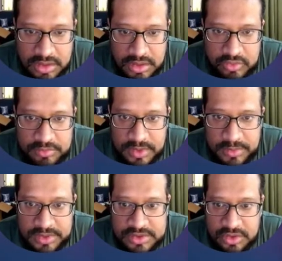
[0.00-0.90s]
Oh, maybe
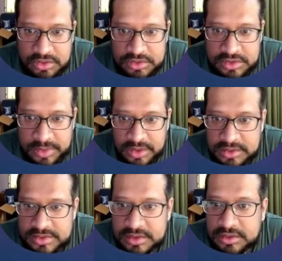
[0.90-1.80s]
it's called something
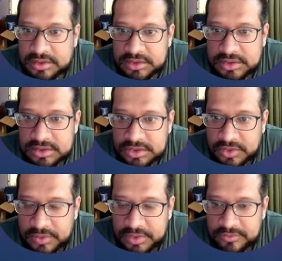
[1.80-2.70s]
else.
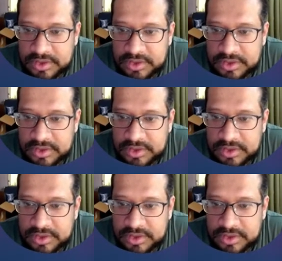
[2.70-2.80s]
Not one of